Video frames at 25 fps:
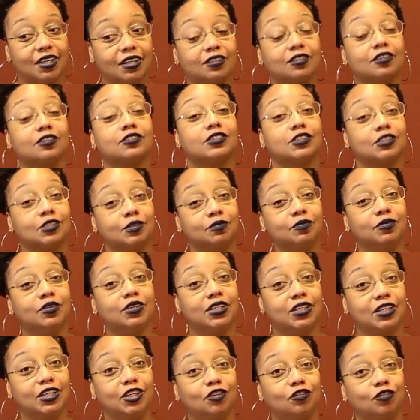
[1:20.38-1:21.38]
Those are some
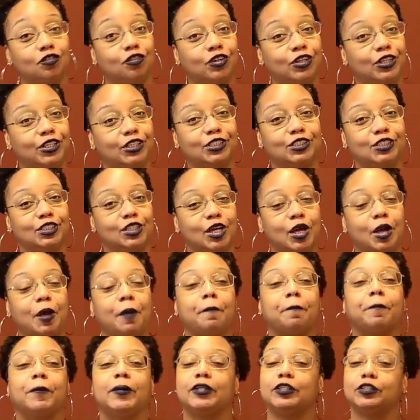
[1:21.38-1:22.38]
really good friends.
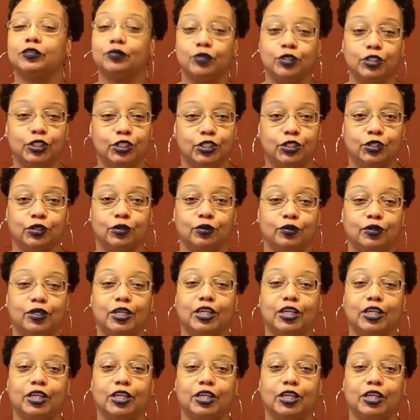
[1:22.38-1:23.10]
But it's really cute.